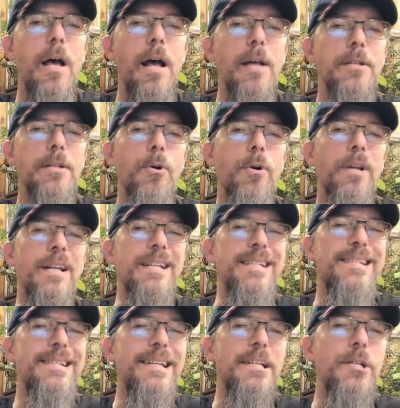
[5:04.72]
escorting
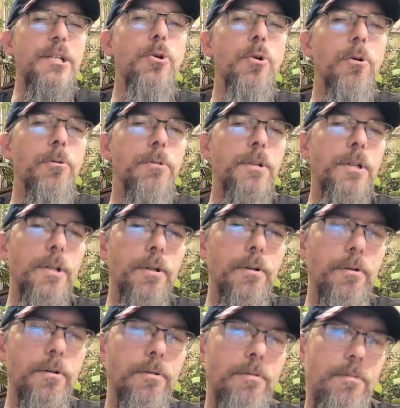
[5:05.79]
a 6-year-old
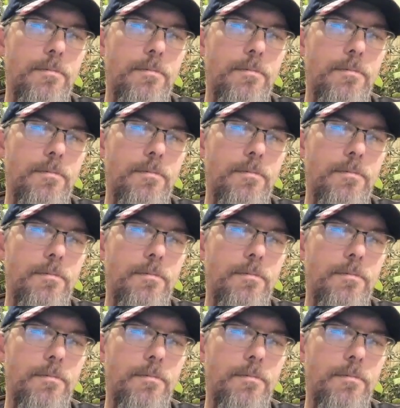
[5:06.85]
girl